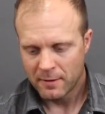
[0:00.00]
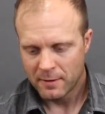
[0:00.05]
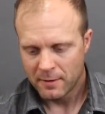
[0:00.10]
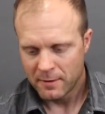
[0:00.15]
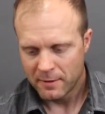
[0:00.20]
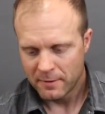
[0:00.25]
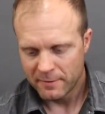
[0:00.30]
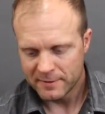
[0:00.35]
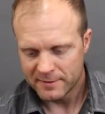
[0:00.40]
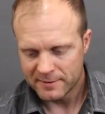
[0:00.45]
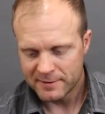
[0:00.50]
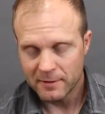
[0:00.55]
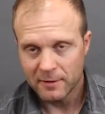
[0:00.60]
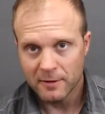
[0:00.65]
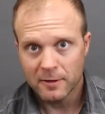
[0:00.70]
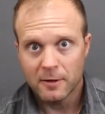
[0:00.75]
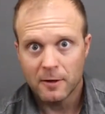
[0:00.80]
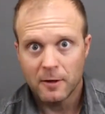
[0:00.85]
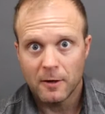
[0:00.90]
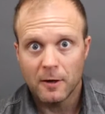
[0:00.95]
the
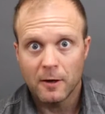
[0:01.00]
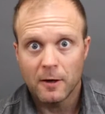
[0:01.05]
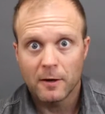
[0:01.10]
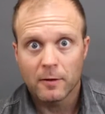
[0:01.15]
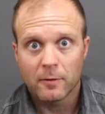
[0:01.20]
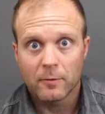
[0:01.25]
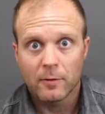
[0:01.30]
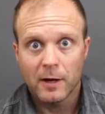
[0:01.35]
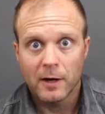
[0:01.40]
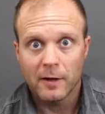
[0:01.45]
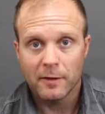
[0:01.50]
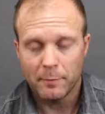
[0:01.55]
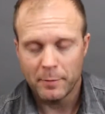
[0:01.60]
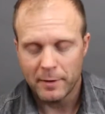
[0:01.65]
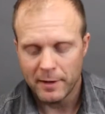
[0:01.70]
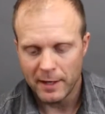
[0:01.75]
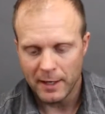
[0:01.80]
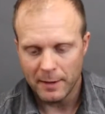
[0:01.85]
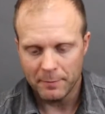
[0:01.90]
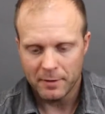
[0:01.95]
silicone around the pipe.